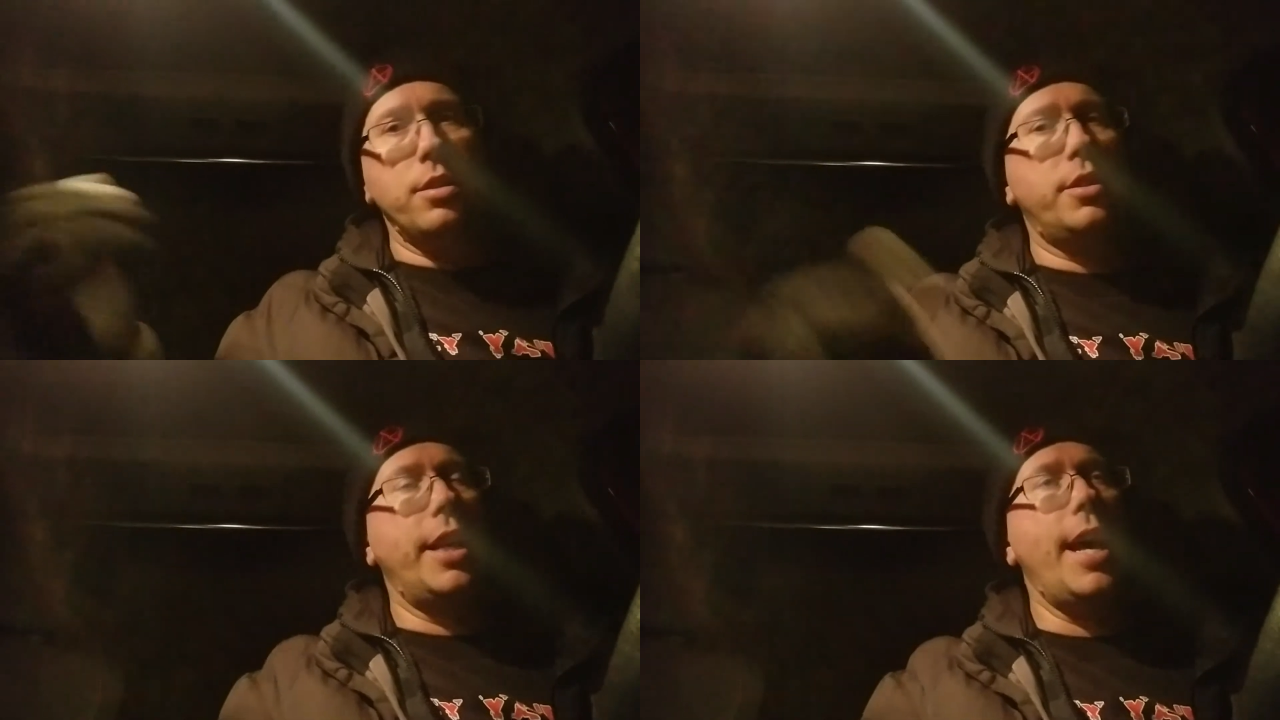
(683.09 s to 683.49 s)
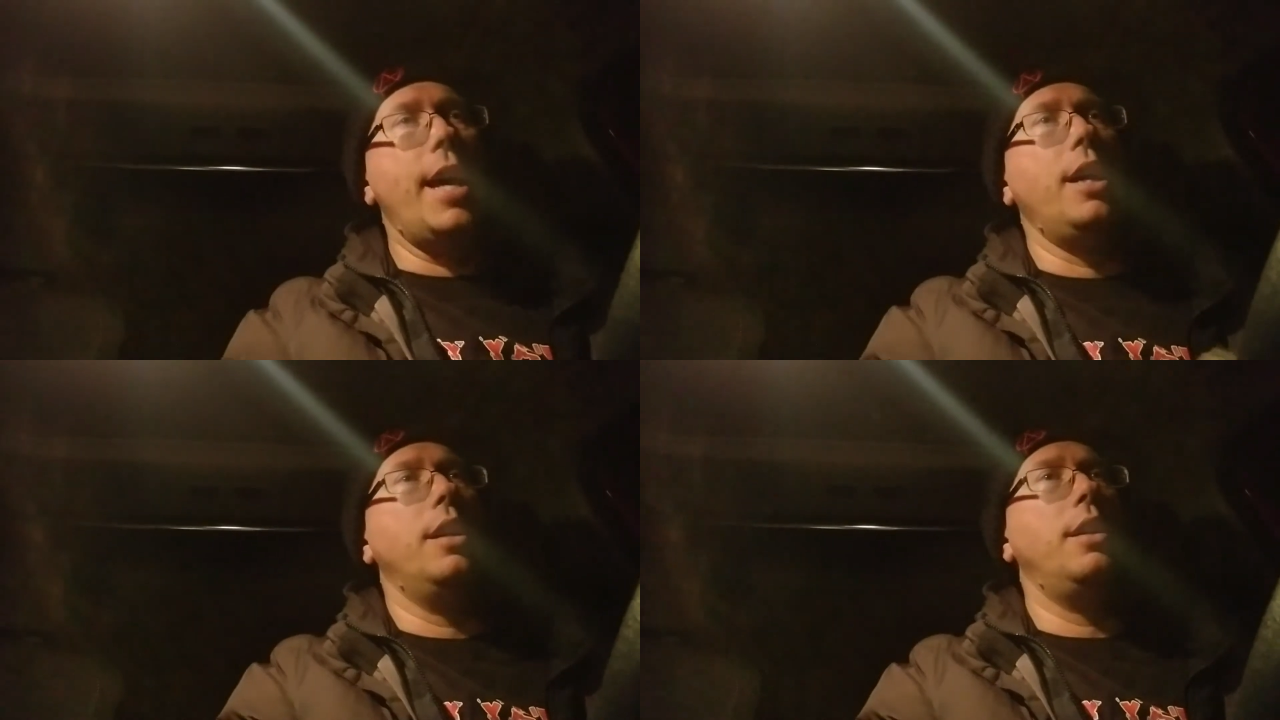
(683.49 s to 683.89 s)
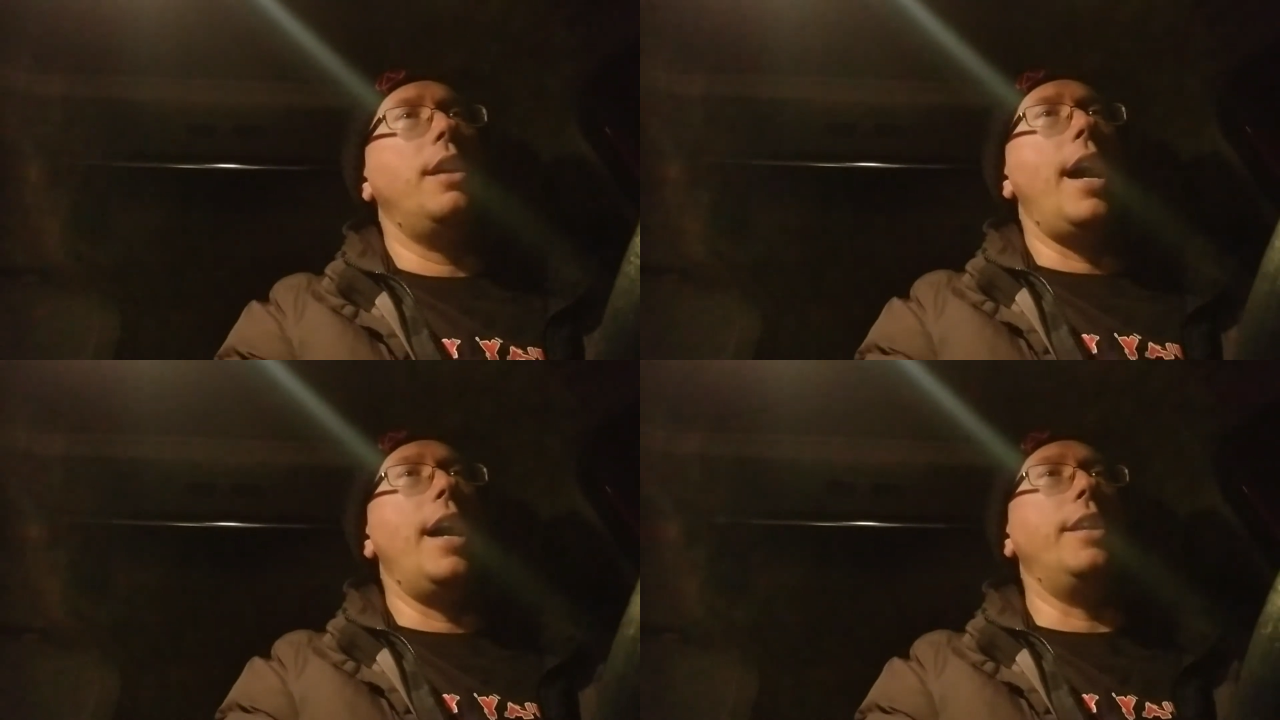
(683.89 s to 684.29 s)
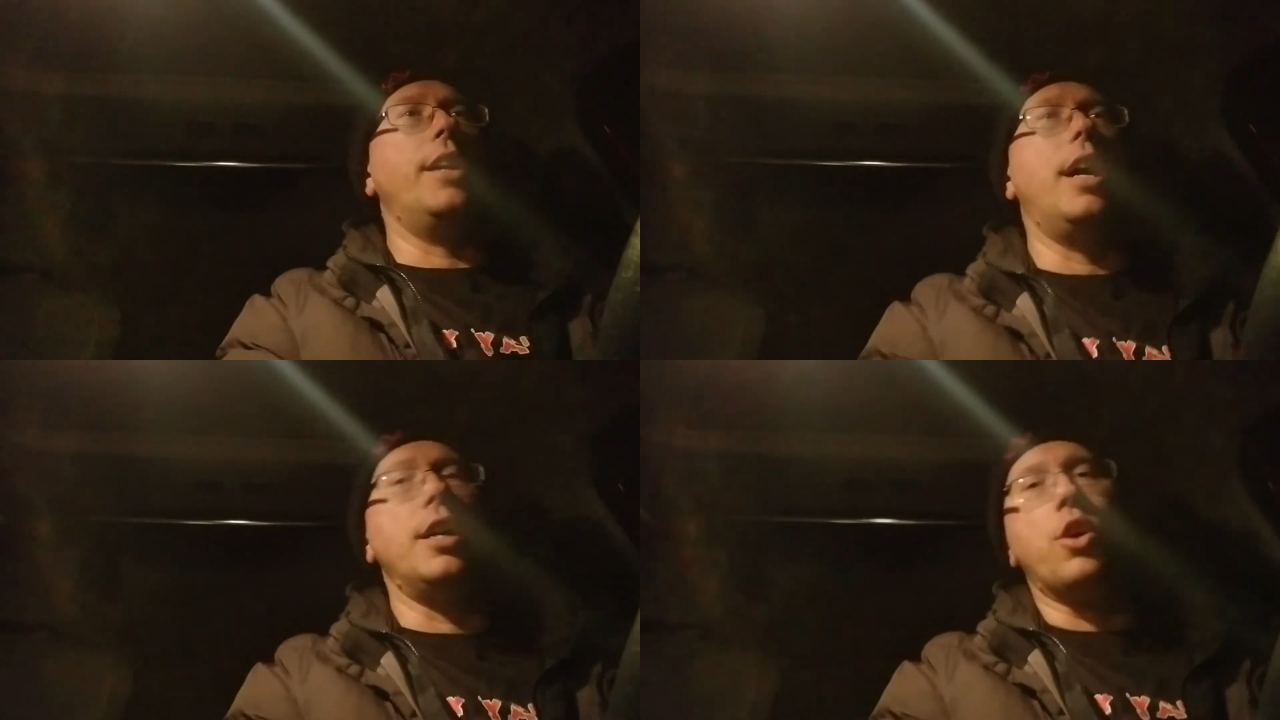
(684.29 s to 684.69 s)
today
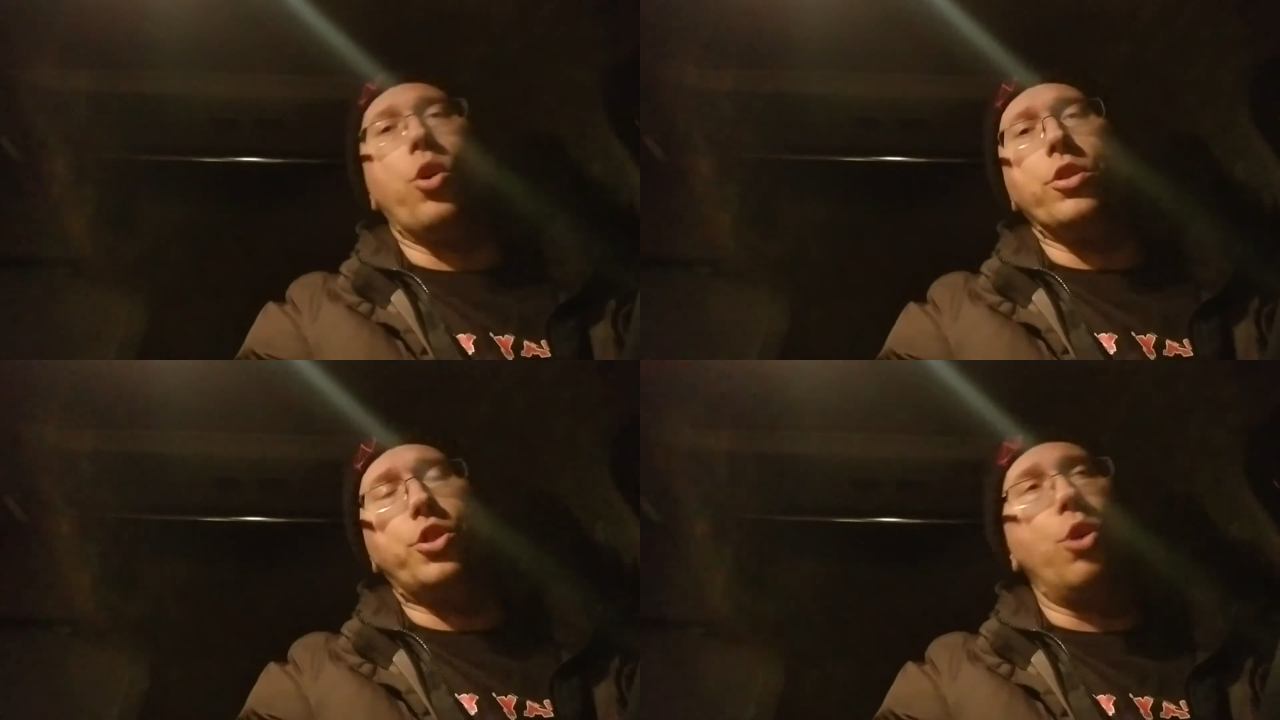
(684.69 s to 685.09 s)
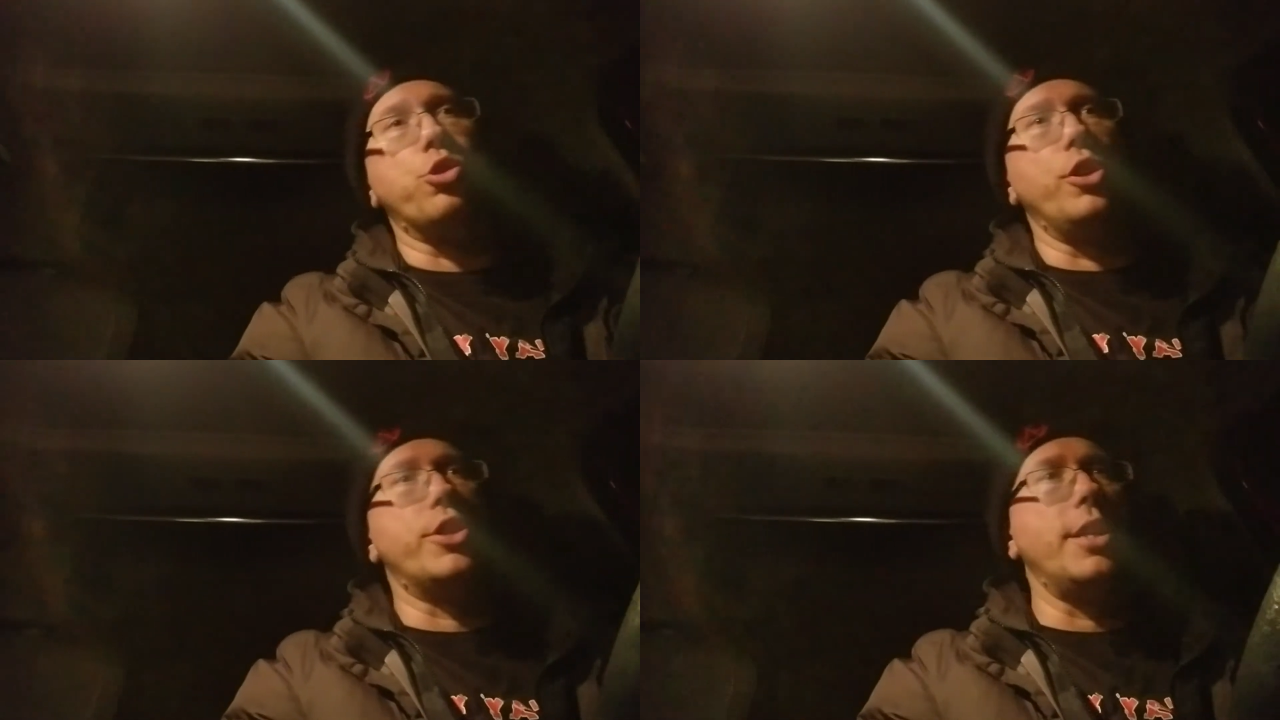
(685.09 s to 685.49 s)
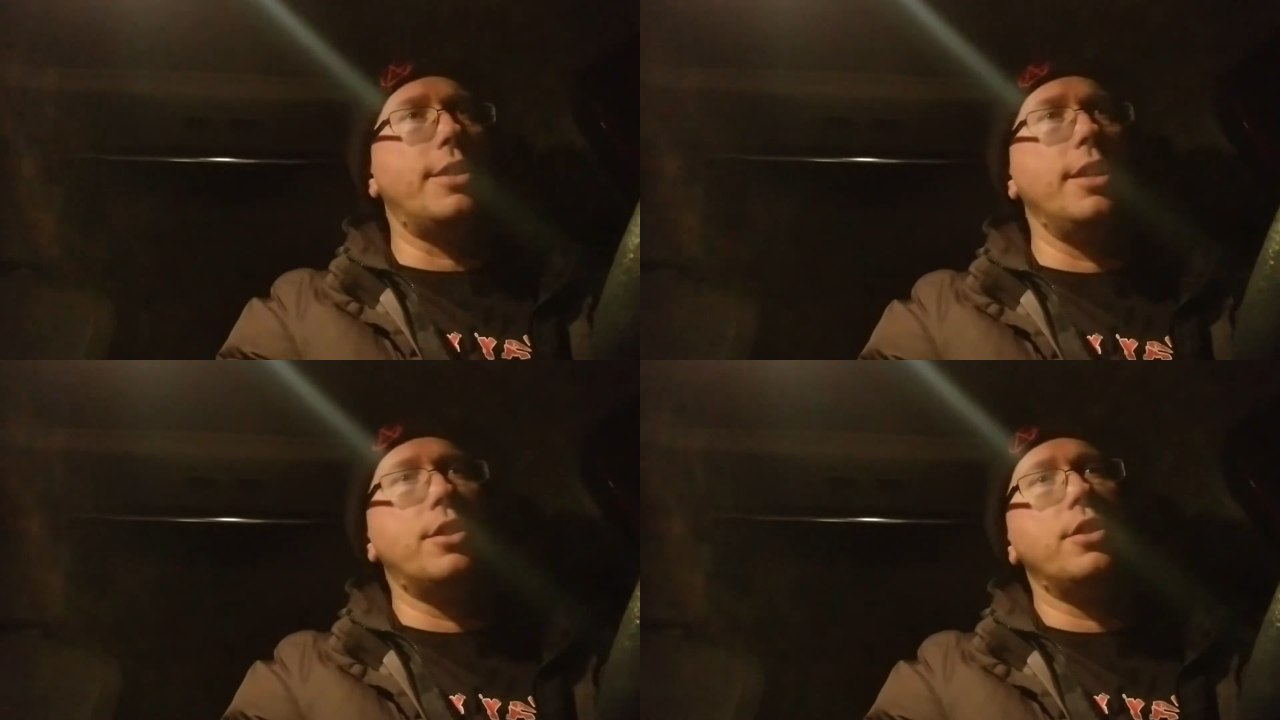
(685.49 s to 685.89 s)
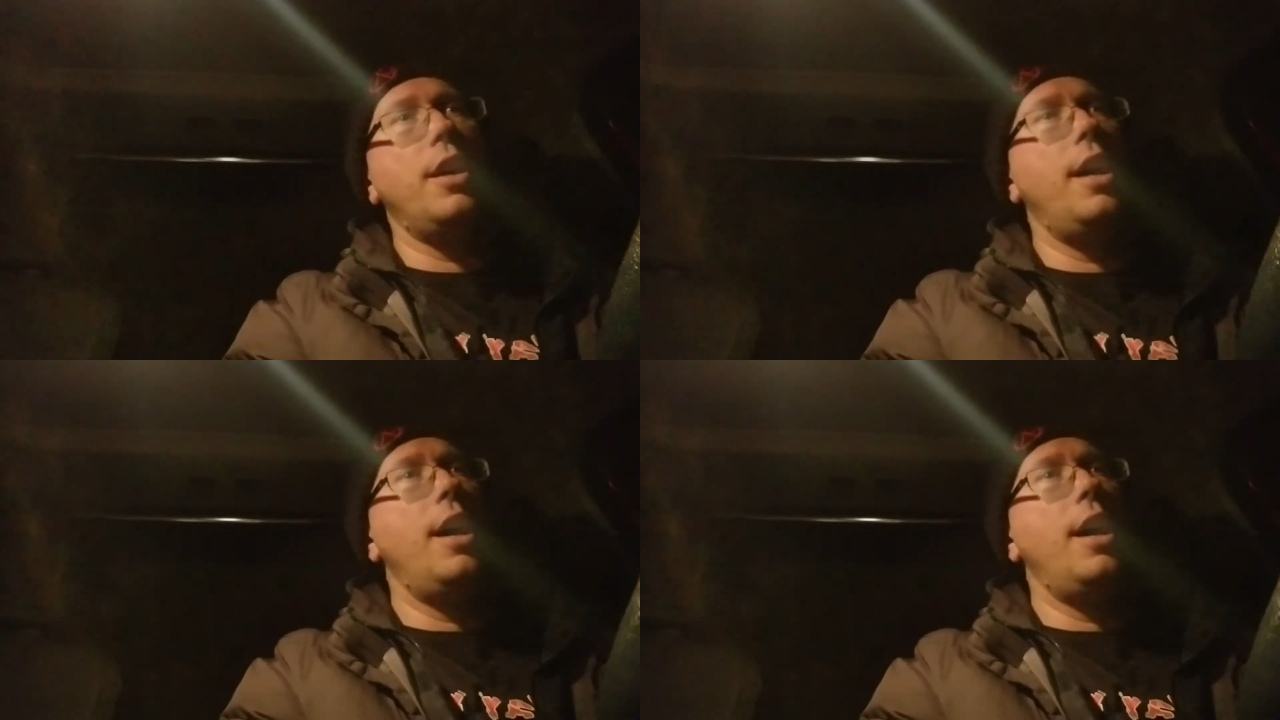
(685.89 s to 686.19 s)
or social assistance.